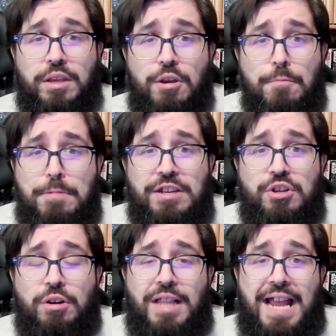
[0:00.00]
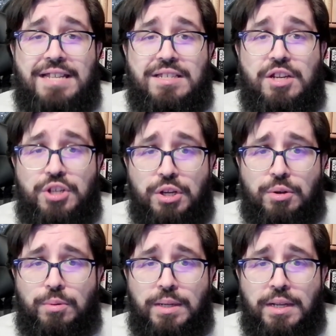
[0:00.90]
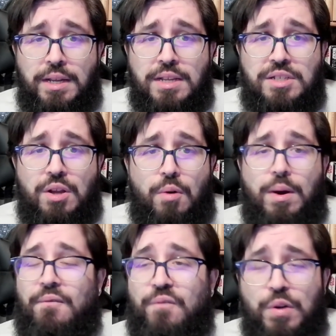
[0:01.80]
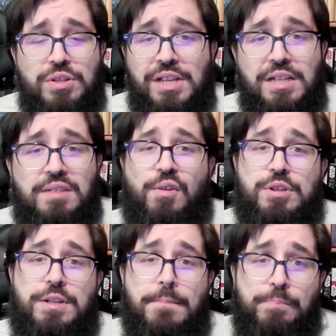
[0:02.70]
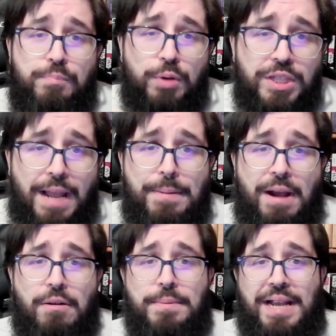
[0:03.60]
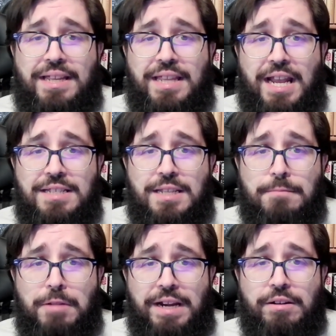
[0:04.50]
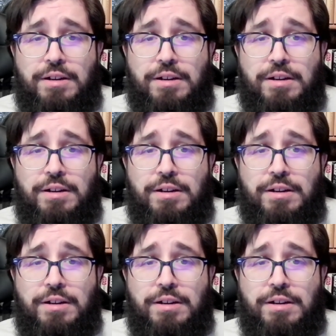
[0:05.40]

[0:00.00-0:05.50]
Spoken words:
picked your class to do. So first things first, put that power back in the hands of the player.